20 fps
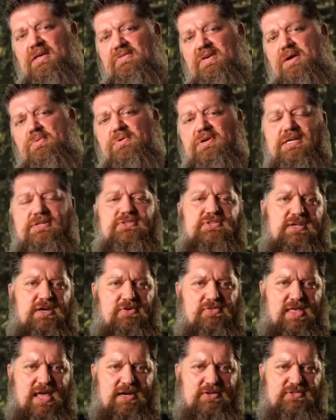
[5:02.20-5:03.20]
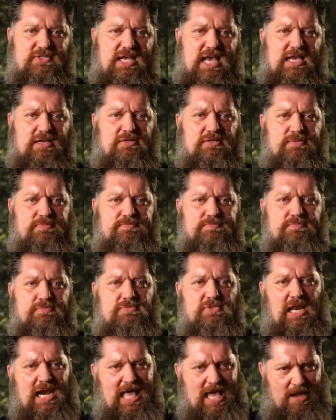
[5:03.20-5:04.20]
they will consider that a cycle.
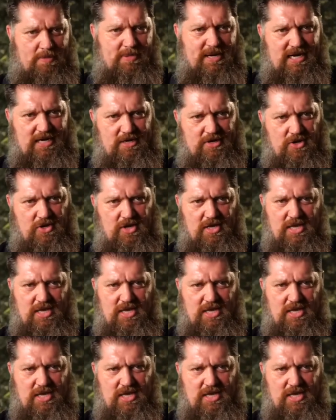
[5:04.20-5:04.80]
How many do you